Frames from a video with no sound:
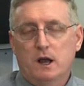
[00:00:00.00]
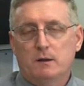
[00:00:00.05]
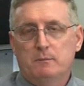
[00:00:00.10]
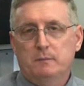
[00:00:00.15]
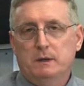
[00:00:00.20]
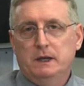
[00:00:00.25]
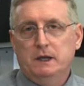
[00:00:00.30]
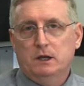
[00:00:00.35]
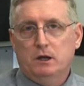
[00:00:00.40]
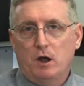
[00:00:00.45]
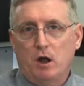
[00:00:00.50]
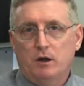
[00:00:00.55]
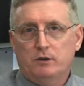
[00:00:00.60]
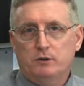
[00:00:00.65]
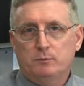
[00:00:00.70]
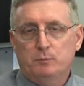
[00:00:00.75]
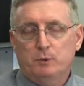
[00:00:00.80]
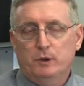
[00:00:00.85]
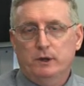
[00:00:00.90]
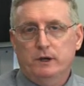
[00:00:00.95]
being
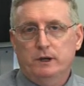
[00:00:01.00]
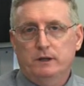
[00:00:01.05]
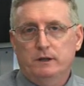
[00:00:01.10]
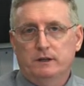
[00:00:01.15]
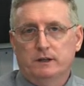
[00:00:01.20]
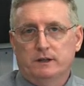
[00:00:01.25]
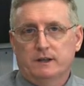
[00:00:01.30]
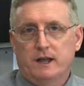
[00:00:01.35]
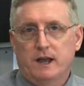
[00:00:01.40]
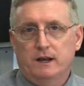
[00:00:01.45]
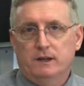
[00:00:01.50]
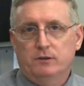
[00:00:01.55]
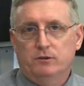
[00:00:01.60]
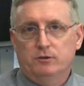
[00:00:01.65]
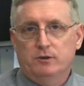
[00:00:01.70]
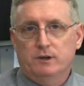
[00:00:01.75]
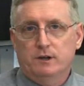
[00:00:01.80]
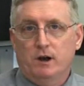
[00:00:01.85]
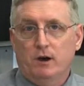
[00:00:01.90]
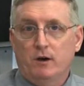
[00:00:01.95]
contemplated, and that is
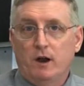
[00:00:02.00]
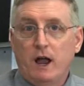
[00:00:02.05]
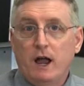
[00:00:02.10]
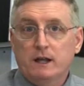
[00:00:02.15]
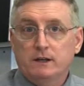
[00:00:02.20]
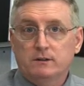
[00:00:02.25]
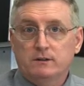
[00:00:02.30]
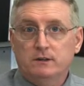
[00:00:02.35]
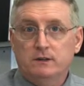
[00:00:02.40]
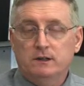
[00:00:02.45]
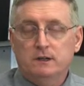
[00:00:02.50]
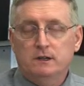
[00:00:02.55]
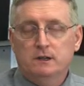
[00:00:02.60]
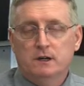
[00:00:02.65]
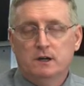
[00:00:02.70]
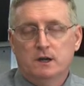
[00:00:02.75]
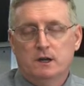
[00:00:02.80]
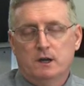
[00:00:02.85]
in our IT.